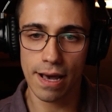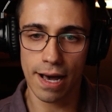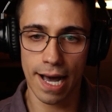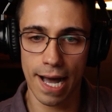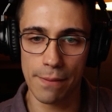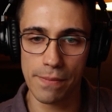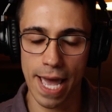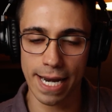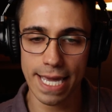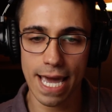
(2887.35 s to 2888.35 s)

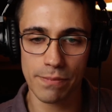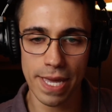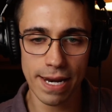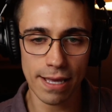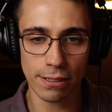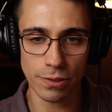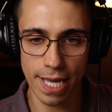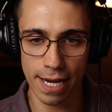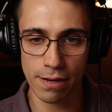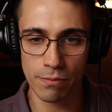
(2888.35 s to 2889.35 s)
And he had been a
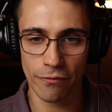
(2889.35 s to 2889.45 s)
lieutenant